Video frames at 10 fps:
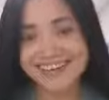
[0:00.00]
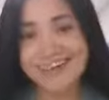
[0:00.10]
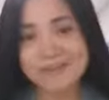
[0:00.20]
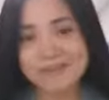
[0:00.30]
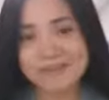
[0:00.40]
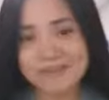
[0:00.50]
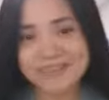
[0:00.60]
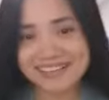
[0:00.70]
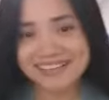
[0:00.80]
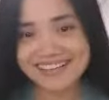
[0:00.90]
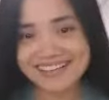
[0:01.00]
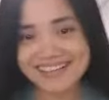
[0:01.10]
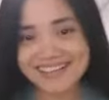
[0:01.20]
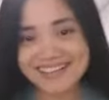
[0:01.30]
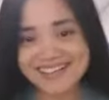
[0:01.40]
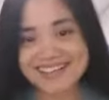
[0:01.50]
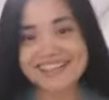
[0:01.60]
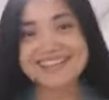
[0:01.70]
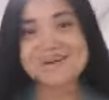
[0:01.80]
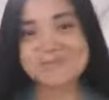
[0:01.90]
And happy two years
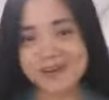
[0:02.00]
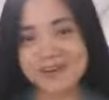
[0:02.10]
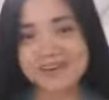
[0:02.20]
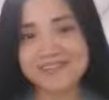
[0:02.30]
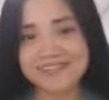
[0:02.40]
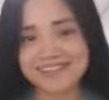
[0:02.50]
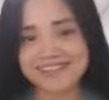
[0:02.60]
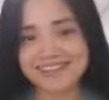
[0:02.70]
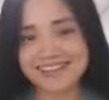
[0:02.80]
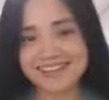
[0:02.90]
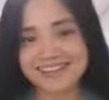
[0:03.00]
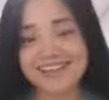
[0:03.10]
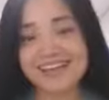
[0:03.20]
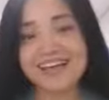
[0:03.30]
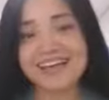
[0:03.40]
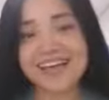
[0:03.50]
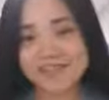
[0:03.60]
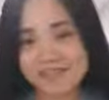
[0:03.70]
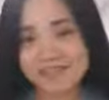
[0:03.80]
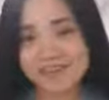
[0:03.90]
that you are part of this.
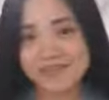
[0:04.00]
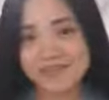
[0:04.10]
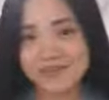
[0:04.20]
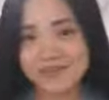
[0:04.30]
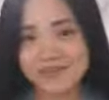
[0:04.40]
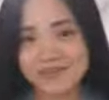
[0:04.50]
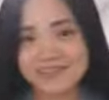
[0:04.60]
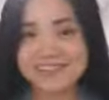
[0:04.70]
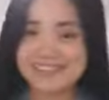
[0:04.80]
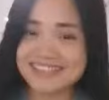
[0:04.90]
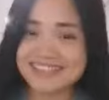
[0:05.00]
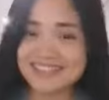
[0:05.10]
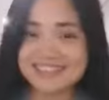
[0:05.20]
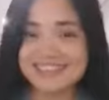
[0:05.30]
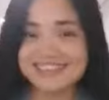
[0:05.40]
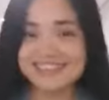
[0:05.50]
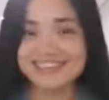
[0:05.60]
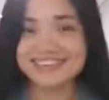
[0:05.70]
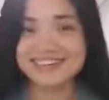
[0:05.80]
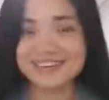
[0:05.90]
Every one of you, the teacher
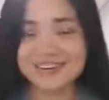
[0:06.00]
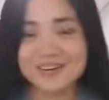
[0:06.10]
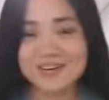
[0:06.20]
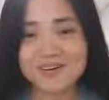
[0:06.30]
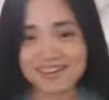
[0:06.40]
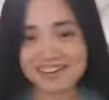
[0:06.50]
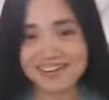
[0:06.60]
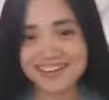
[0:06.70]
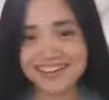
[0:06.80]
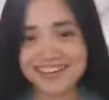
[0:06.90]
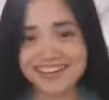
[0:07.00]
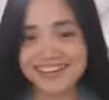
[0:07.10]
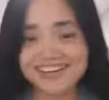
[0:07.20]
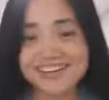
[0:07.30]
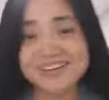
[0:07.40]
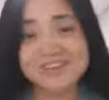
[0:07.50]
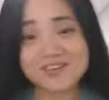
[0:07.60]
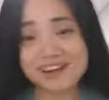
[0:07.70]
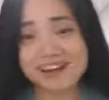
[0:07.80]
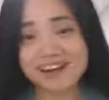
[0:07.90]
or the learner,
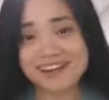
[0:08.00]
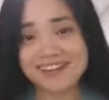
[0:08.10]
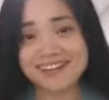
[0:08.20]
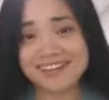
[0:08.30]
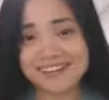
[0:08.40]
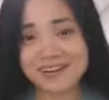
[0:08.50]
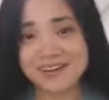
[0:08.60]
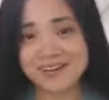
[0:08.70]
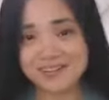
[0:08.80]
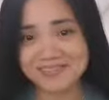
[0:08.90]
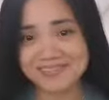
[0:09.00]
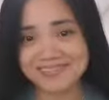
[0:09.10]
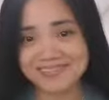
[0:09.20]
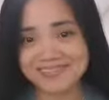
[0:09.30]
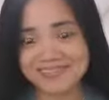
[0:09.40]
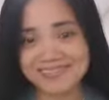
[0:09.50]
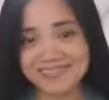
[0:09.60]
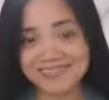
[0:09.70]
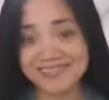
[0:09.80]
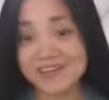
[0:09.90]
you are a hero.
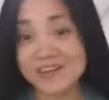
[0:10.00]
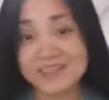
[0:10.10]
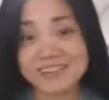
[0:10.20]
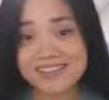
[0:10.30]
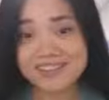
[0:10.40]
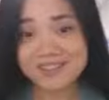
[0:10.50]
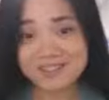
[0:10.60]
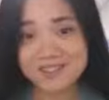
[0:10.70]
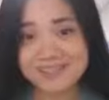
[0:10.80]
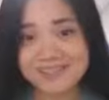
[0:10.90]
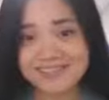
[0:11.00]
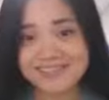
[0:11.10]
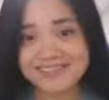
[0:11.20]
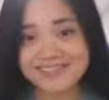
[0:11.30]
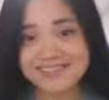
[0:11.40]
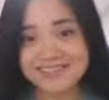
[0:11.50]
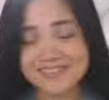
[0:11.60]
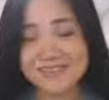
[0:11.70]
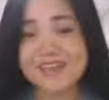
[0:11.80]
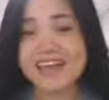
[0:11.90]
For everything you do,
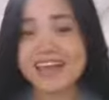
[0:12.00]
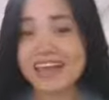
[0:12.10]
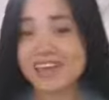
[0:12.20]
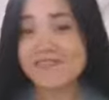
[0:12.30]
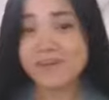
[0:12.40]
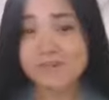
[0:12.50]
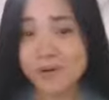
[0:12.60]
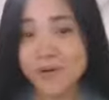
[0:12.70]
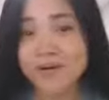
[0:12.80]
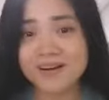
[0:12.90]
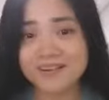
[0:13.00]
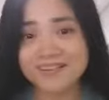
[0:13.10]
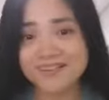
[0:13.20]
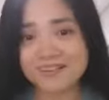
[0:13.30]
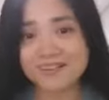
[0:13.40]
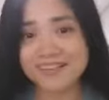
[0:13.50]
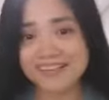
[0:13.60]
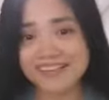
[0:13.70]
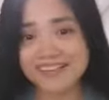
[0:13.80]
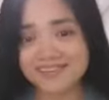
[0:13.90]
for every more that you're going
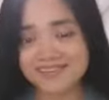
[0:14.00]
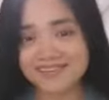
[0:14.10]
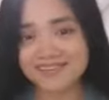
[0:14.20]
to give,